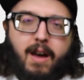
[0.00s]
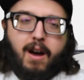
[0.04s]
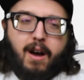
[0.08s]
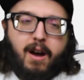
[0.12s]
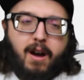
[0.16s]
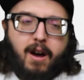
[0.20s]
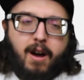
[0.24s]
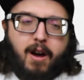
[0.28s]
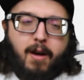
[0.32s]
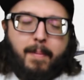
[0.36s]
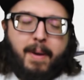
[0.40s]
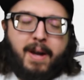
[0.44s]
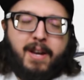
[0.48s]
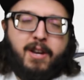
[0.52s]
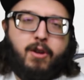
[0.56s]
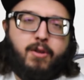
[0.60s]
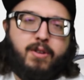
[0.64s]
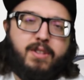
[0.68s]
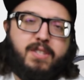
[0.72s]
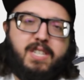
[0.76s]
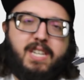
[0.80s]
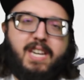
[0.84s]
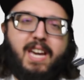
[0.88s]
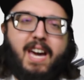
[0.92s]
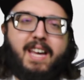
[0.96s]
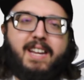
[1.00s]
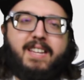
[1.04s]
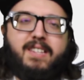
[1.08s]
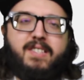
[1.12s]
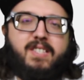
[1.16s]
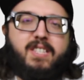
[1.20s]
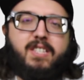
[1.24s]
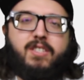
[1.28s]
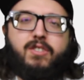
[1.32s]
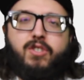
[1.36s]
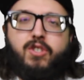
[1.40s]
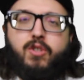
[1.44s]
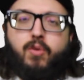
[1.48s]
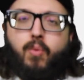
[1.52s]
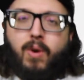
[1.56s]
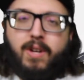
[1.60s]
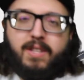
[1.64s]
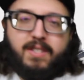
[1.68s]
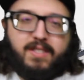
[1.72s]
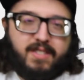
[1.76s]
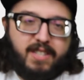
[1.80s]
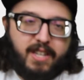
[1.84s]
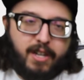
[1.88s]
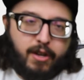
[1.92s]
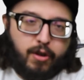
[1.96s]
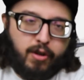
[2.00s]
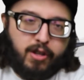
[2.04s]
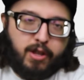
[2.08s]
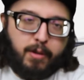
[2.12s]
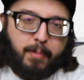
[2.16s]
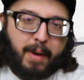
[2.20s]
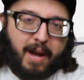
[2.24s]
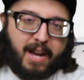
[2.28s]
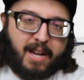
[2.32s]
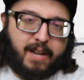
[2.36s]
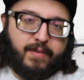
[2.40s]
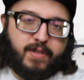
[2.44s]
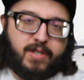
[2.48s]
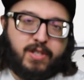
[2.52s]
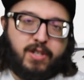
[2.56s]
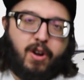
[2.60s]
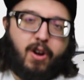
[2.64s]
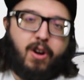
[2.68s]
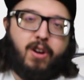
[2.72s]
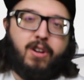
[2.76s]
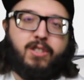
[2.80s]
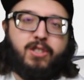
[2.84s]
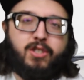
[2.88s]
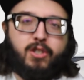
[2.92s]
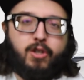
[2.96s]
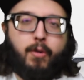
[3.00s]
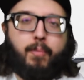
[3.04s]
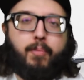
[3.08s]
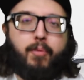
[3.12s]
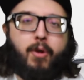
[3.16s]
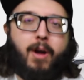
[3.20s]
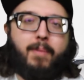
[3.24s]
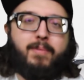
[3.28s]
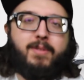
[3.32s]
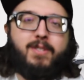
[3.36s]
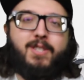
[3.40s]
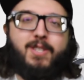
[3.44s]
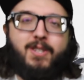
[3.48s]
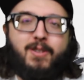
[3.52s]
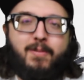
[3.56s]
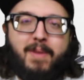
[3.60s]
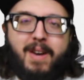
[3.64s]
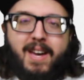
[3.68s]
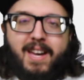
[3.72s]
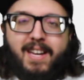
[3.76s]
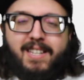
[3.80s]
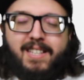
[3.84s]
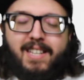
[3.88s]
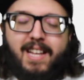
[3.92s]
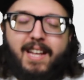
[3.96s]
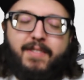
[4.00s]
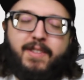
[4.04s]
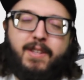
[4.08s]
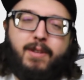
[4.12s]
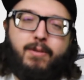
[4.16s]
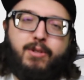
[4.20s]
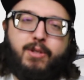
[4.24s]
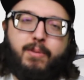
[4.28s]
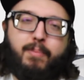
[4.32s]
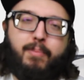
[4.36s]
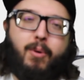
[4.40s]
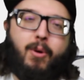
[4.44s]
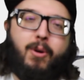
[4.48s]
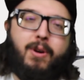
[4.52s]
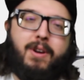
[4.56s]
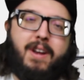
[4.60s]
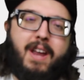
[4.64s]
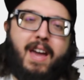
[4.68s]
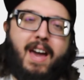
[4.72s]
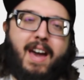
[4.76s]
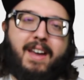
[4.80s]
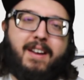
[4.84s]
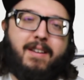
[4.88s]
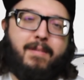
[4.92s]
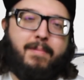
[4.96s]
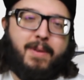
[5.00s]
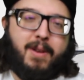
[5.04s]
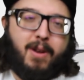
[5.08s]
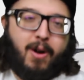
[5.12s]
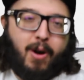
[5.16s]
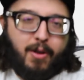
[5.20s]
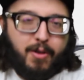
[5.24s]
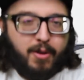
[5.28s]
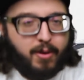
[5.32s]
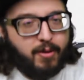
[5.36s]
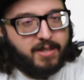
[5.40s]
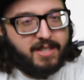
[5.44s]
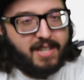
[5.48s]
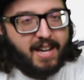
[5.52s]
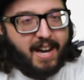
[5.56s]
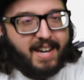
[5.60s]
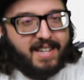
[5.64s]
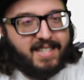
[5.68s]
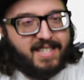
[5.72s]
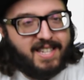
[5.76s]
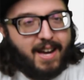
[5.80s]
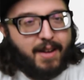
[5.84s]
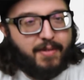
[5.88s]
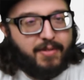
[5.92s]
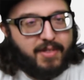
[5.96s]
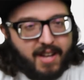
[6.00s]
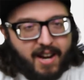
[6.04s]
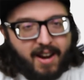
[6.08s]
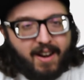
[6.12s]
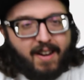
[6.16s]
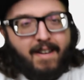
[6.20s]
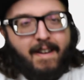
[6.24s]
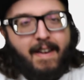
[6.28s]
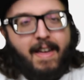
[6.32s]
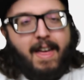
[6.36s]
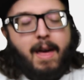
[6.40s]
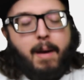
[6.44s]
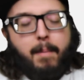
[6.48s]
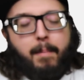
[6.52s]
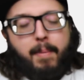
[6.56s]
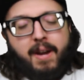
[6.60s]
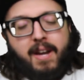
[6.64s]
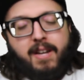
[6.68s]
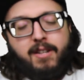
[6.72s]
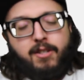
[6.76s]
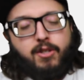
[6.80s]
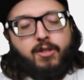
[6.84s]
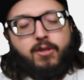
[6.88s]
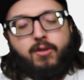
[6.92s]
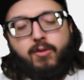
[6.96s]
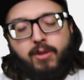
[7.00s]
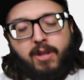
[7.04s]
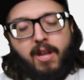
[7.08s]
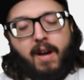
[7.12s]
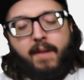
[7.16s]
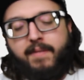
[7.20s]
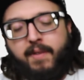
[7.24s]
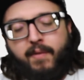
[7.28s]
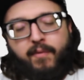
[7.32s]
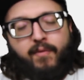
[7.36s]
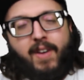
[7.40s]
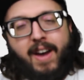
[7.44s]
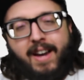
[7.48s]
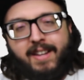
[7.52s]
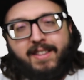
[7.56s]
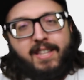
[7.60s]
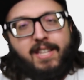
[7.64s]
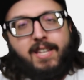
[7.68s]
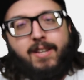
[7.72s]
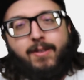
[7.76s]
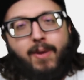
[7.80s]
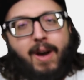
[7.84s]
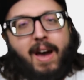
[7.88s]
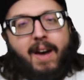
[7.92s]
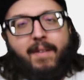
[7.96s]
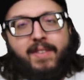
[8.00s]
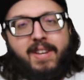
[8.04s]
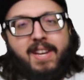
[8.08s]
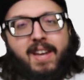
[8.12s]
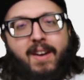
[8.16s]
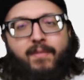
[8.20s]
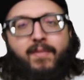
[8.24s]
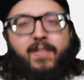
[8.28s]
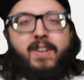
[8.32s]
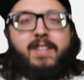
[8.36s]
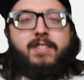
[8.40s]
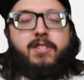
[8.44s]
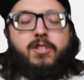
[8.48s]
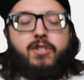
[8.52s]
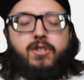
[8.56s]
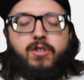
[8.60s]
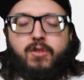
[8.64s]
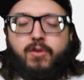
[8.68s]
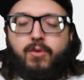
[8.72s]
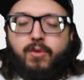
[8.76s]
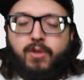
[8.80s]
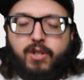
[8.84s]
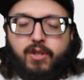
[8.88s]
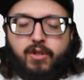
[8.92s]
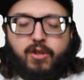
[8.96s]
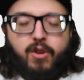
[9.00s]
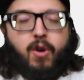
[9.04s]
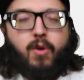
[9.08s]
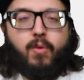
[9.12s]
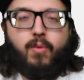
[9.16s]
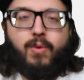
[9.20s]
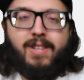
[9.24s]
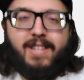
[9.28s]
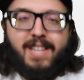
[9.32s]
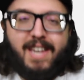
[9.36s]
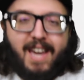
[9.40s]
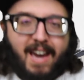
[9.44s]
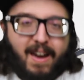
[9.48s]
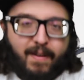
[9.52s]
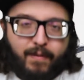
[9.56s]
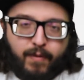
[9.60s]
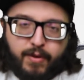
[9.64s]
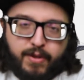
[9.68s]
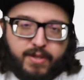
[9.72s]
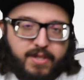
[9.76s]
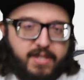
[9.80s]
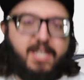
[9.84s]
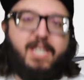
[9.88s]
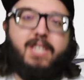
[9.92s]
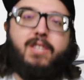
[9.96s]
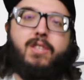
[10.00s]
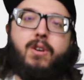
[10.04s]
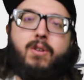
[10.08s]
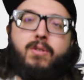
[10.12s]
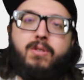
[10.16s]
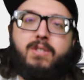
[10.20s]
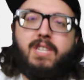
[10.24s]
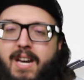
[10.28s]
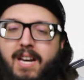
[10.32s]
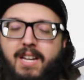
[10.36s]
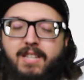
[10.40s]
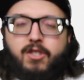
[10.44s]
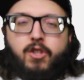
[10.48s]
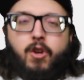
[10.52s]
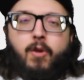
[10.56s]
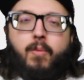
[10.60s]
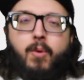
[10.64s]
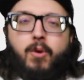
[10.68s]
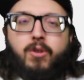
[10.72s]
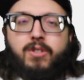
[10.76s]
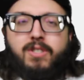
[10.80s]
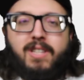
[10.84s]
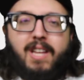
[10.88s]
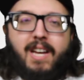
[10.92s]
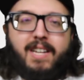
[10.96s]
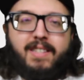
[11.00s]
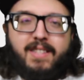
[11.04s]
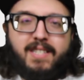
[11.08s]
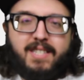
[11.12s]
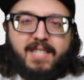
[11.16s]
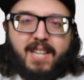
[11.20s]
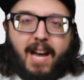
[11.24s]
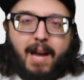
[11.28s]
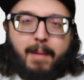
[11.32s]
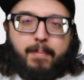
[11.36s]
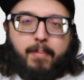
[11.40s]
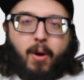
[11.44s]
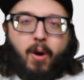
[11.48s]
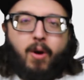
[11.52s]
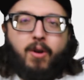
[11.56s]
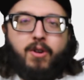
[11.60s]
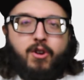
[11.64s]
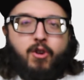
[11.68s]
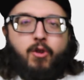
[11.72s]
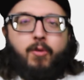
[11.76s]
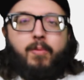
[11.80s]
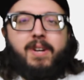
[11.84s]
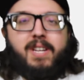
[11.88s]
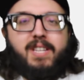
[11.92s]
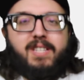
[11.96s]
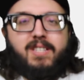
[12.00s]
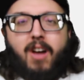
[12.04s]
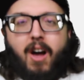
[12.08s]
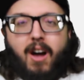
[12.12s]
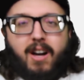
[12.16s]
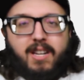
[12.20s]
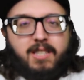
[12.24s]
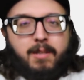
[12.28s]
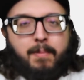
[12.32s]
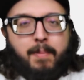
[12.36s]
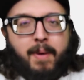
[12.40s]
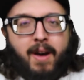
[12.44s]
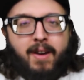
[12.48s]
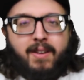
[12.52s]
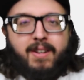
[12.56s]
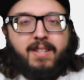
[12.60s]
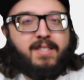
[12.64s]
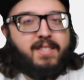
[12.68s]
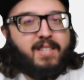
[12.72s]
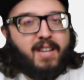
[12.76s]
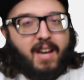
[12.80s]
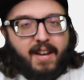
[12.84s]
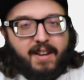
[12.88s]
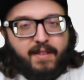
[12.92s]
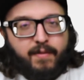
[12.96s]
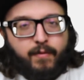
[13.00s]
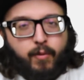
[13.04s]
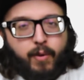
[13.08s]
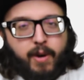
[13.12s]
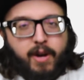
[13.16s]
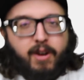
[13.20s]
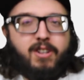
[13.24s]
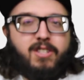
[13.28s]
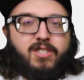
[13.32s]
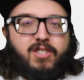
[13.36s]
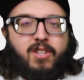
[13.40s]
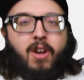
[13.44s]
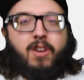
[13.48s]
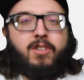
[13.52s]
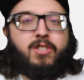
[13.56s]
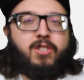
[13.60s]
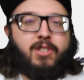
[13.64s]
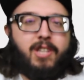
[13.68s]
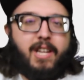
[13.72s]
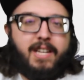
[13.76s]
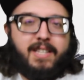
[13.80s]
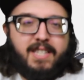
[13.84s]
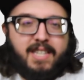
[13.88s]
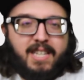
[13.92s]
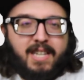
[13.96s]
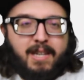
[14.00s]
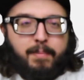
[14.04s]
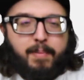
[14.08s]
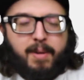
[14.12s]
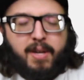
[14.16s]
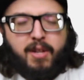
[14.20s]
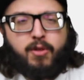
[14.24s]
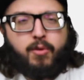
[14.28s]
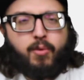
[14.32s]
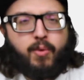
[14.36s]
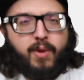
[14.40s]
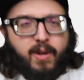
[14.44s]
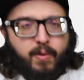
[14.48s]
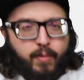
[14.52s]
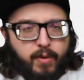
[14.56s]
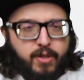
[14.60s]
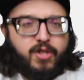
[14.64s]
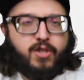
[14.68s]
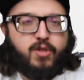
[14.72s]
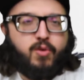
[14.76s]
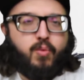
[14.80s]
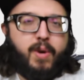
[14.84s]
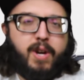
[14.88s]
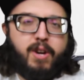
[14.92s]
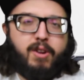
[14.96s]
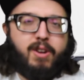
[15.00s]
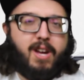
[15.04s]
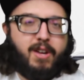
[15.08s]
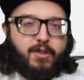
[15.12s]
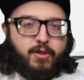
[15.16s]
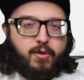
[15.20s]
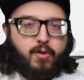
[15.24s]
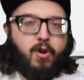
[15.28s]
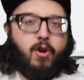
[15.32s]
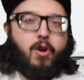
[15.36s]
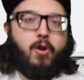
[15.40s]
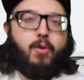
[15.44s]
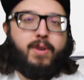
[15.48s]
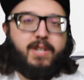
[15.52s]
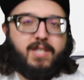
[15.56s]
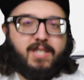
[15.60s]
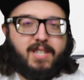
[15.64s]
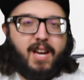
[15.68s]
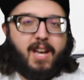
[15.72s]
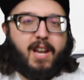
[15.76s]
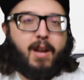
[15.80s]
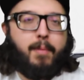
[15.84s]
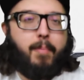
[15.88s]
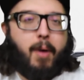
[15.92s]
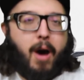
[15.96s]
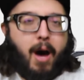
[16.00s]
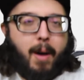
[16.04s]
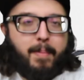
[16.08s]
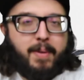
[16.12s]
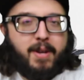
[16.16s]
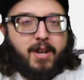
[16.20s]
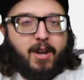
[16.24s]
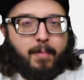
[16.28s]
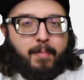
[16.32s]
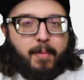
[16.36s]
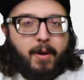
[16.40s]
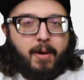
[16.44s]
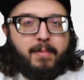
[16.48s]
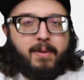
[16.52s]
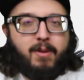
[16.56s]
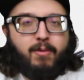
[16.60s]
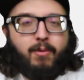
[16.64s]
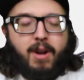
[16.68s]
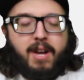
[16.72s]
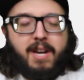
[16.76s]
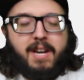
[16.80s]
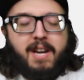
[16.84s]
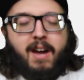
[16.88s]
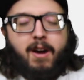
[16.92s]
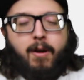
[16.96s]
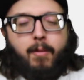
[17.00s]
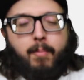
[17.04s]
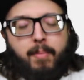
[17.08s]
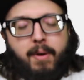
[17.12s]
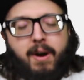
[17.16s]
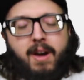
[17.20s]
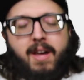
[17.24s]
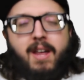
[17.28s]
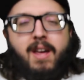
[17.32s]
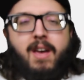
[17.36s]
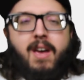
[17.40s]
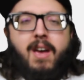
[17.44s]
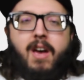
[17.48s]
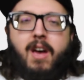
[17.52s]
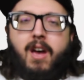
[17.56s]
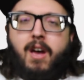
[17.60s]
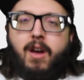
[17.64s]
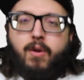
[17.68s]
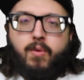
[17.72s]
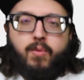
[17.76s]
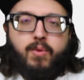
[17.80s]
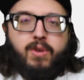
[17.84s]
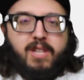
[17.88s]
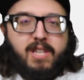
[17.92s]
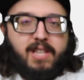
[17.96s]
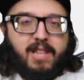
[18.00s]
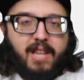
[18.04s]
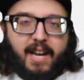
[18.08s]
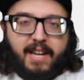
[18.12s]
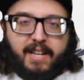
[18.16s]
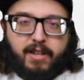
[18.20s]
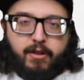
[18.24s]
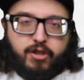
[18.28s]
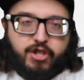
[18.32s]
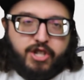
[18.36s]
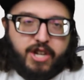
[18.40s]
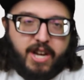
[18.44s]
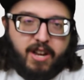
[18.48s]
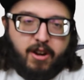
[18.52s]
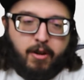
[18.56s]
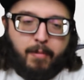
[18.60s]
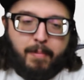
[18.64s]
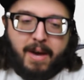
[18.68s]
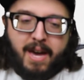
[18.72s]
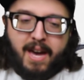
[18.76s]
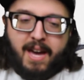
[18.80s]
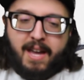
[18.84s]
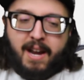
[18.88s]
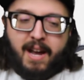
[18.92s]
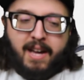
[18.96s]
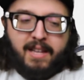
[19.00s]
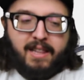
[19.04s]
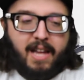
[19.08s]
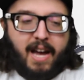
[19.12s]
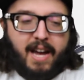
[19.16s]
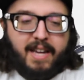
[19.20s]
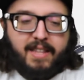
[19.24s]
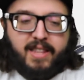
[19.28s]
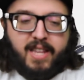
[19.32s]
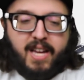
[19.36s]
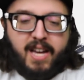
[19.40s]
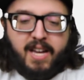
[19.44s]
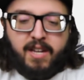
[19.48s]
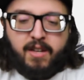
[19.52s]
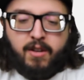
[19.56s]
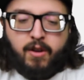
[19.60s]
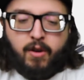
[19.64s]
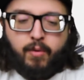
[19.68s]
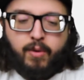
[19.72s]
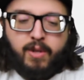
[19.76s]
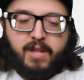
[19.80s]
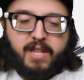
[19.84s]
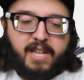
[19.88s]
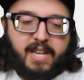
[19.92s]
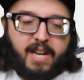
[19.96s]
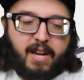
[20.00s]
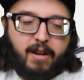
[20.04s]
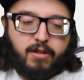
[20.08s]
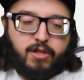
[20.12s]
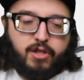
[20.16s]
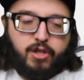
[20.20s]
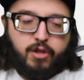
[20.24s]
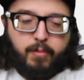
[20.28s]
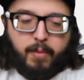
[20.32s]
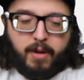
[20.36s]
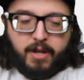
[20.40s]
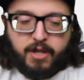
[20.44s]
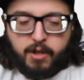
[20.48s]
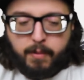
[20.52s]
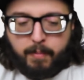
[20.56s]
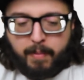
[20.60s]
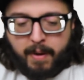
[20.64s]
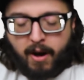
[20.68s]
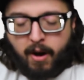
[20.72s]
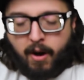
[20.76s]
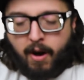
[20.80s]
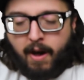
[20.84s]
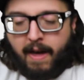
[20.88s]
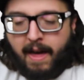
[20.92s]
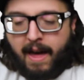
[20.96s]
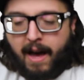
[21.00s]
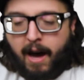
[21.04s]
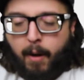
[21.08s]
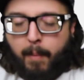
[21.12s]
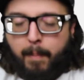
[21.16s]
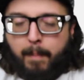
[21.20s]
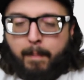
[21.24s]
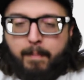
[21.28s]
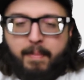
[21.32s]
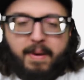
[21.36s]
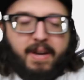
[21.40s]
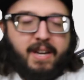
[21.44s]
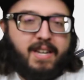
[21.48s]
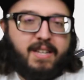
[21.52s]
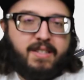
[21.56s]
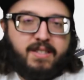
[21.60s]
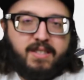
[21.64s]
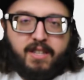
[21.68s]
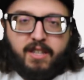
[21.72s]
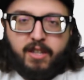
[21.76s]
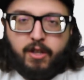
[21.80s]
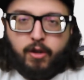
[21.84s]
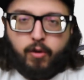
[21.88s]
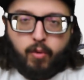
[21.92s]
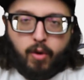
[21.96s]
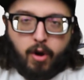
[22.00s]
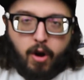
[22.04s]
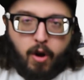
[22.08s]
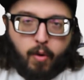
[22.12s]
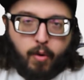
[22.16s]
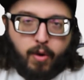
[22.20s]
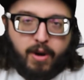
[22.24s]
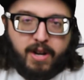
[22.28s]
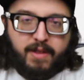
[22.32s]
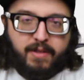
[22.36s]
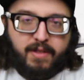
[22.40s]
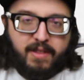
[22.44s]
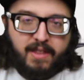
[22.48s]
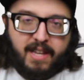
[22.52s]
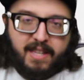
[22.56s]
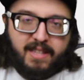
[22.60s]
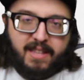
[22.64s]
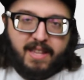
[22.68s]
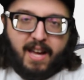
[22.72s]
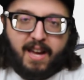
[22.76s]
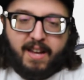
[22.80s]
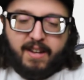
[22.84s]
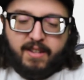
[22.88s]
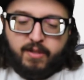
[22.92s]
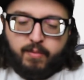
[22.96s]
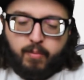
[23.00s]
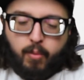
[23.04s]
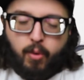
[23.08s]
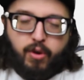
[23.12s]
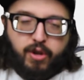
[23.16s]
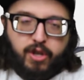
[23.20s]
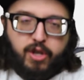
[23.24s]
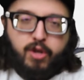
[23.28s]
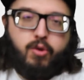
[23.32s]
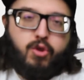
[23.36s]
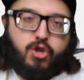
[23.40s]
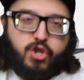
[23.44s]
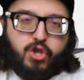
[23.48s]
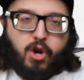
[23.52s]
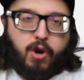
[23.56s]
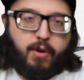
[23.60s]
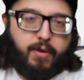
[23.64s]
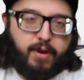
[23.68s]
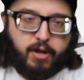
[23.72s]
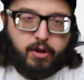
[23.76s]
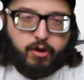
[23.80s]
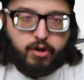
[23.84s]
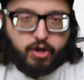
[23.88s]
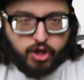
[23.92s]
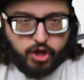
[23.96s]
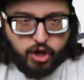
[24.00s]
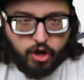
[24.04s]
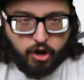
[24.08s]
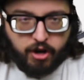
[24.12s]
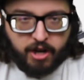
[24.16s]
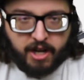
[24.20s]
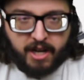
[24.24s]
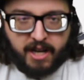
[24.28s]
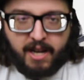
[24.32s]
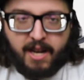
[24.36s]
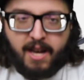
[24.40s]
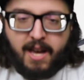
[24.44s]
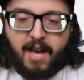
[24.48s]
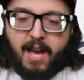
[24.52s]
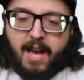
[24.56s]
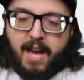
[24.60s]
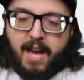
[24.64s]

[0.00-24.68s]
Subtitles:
I noticed he had a 621 sticker on the back of his car, so props to you, man. Glad that you supported Adam and all those guys out there. But I do love the fact that you have an FN2. You don't really ever see those. It's almost like the Type R nobody talks about. It's kind of weird. It's also like the EP3, which is weird how they're always kind of popping up on me right now. But really like your channel, man. I like that you don't really care too much about how big it's going to grow or anything like that. It's more you sharing your journey.